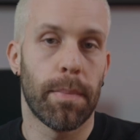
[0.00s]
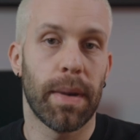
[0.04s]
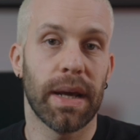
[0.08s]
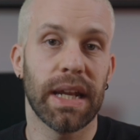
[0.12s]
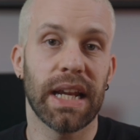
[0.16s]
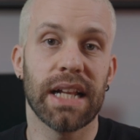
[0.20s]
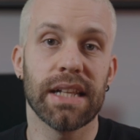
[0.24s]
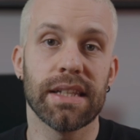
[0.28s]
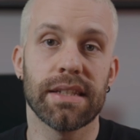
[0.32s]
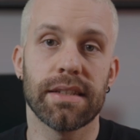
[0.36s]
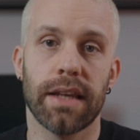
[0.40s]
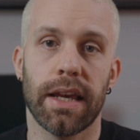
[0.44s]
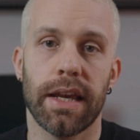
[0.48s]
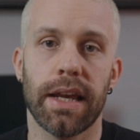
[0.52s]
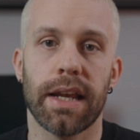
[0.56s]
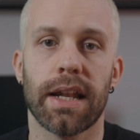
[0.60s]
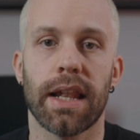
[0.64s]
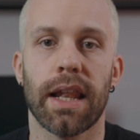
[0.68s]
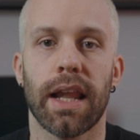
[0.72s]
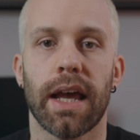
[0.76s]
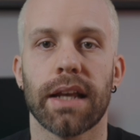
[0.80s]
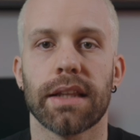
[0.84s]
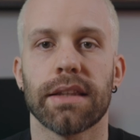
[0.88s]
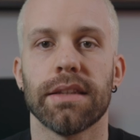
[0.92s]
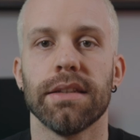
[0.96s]
But I'll say it
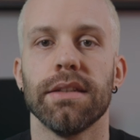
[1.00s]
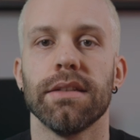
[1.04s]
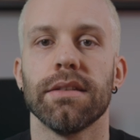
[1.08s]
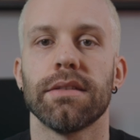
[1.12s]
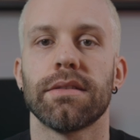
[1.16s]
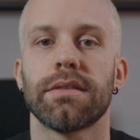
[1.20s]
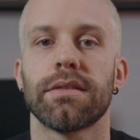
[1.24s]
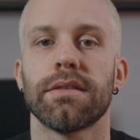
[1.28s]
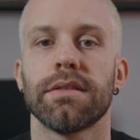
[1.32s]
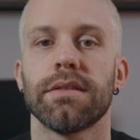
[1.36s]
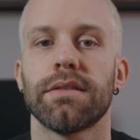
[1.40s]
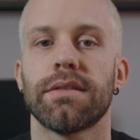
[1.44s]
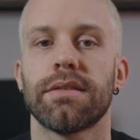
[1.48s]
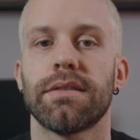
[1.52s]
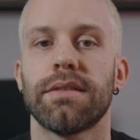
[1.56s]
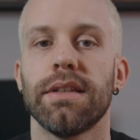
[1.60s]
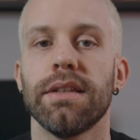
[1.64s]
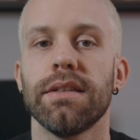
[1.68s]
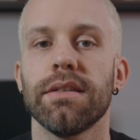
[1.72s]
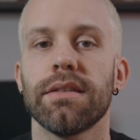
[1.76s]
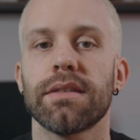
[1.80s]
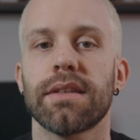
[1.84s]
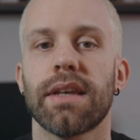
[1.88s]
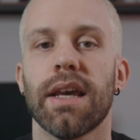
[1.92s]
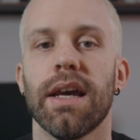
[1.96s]
like this,
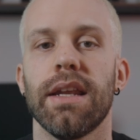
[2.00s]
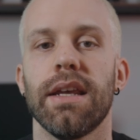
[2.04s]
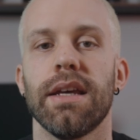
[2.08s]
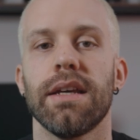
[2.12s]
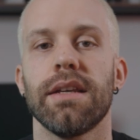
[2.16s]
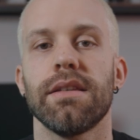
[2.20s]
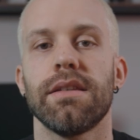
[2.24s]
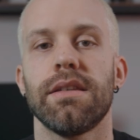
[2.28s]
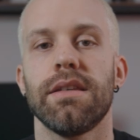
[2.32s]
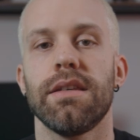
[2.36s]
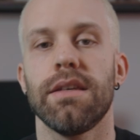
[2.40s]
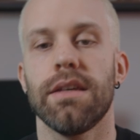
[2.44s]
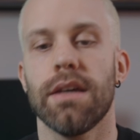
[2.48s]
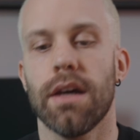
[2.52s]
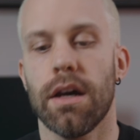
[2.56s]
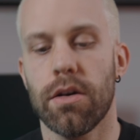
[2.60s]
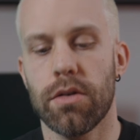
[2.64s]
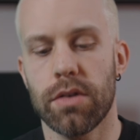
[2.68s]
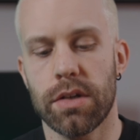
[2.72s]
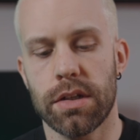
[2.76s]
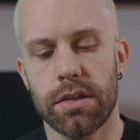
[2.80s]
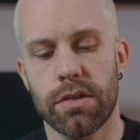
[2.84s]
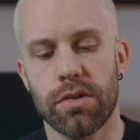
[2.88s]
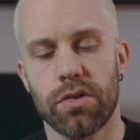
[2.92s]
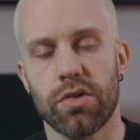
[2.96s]
since getting the
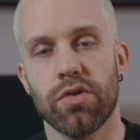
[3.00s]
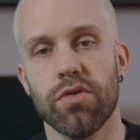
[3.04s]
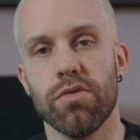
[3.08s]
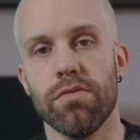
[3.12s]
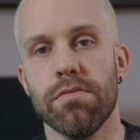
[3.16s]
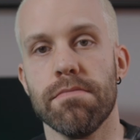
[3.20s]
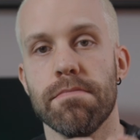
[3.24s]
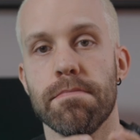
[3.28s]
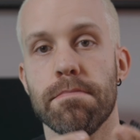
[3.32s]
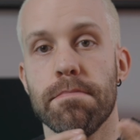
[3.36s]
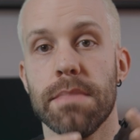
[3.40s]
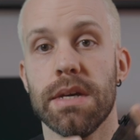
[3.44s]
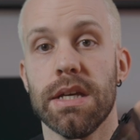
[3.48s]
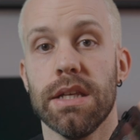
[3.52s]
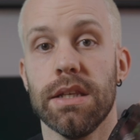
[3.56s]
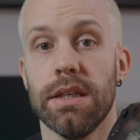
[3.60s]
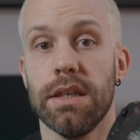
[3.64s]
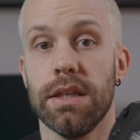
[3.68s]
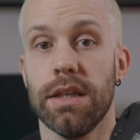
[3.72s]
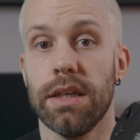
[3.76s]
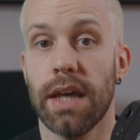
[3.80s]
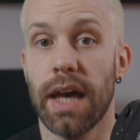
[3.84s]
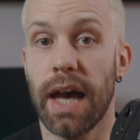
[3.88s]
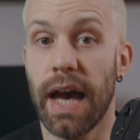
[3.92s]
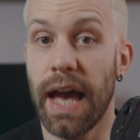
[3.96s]
Odin2 Mini,
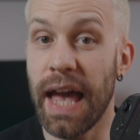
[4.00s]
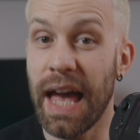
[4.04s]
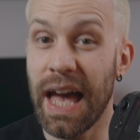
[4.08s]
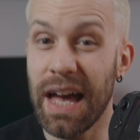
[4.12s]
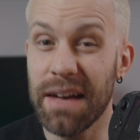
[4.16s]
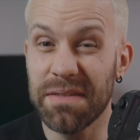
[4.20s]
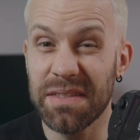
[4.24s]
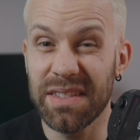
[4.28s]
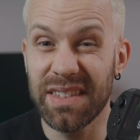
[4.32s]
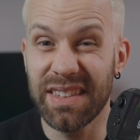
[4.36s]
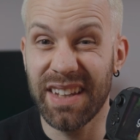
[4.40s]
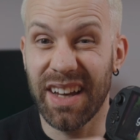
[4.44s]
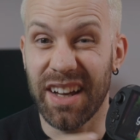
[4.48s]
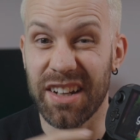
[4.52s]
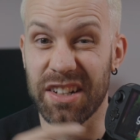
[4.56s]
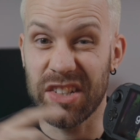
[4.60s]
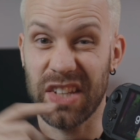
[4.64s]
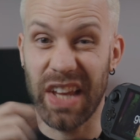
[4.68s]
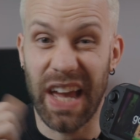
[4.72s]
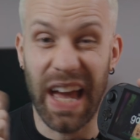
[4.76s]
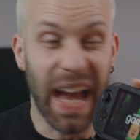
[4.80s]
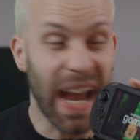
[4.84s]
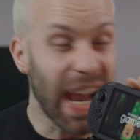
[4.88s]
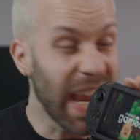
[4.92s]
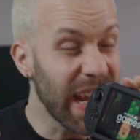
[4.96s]
I haven't touched
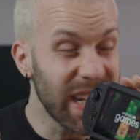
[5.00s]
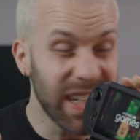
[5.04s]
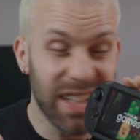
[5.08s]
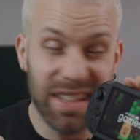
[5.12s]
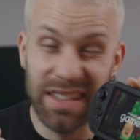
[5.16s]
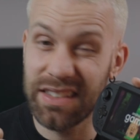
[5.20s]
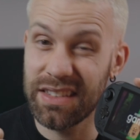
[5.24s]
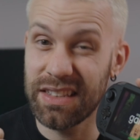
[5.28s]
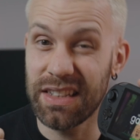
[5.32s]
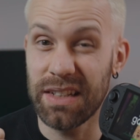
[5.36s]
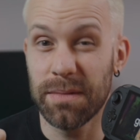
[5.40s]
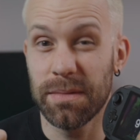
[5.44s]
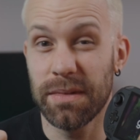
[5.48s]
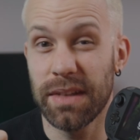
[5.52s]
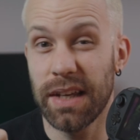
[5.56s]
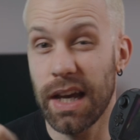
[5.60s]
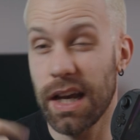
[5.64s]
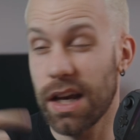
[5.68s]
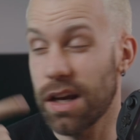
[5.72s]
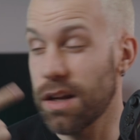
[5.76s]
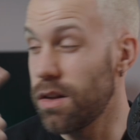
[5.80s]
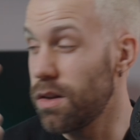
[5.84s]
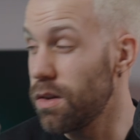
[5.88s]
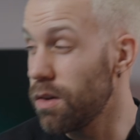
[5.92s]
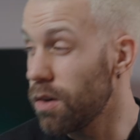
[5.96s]
either the Steam
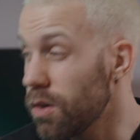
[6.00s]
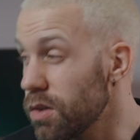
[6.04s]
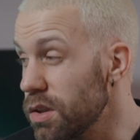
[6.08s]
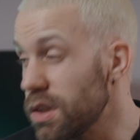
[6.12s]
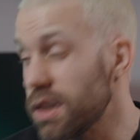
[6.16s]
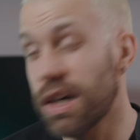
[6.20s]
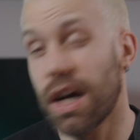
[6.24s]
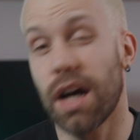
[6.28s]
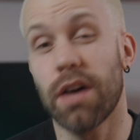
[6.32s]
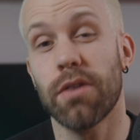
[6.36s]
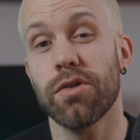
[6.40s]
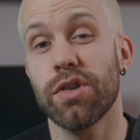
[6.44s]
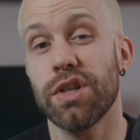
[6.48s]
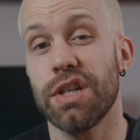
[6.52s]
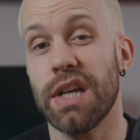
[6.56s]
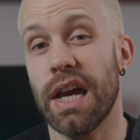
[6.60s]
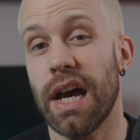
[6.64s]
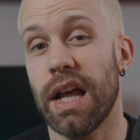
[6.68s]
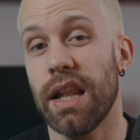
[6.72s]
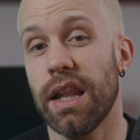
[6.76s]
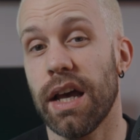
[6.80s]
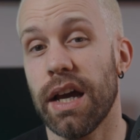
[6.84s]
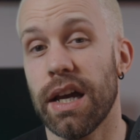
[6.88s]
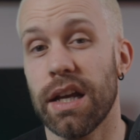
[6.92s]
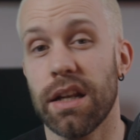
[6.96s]
Deck, nor the ROG
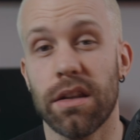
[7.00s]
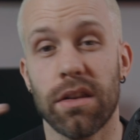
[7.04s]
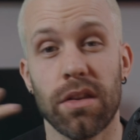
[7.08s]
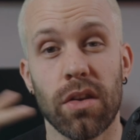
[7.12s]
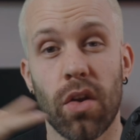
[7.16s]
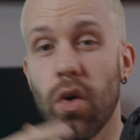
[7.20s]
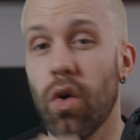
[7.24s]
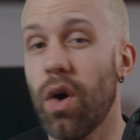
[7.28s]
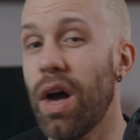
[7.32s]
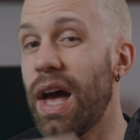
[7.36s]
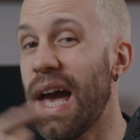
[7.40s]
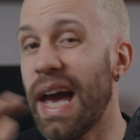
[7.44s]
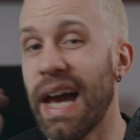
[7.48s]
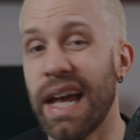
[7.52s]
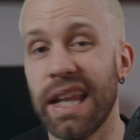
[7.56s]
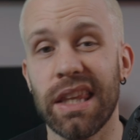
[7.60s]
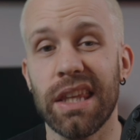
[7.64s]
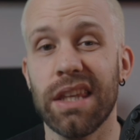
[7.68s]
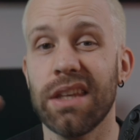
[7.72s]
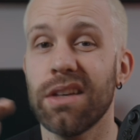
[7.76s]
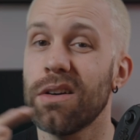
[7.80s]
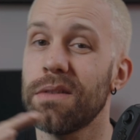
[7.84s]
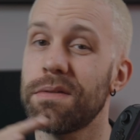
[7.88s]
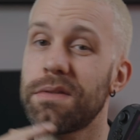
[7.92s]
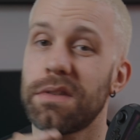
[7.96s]
Ally, nor
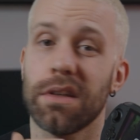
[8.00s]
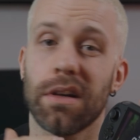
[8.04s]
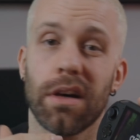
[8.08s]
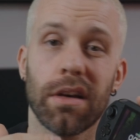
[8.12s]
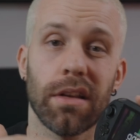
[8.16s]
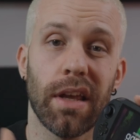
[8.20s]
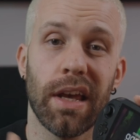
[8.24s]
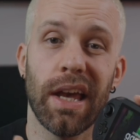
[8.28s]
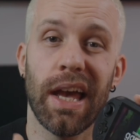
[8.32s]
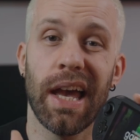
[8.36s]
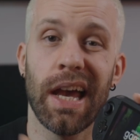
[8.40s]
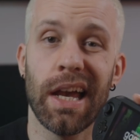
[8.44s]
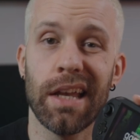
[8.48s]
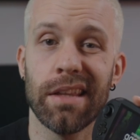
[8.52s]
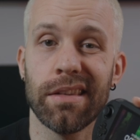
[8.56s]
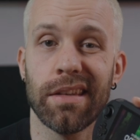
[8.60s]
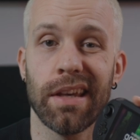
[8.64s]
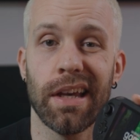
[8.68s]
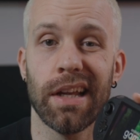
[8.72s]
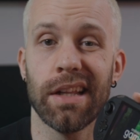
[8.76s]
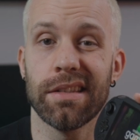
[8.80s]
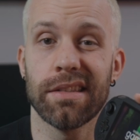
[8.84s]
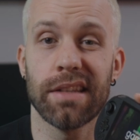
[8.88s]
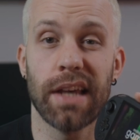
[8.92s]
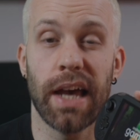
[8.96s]
any of the other
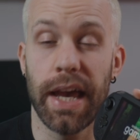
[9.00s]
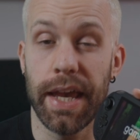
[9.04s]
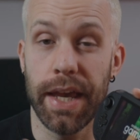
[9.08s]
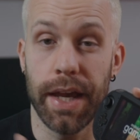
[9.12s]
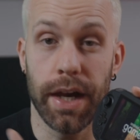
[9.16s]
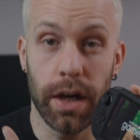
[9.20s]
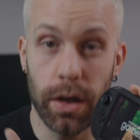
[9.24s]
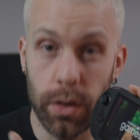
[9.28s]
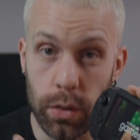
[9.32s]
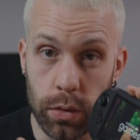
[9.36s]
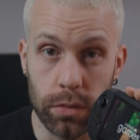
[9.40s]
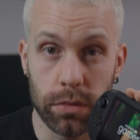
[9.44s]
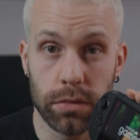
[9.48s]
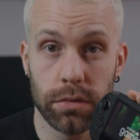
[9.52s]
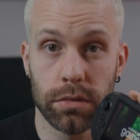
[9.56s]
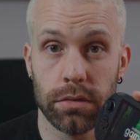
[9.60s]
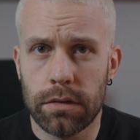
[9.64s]
handhelds I own.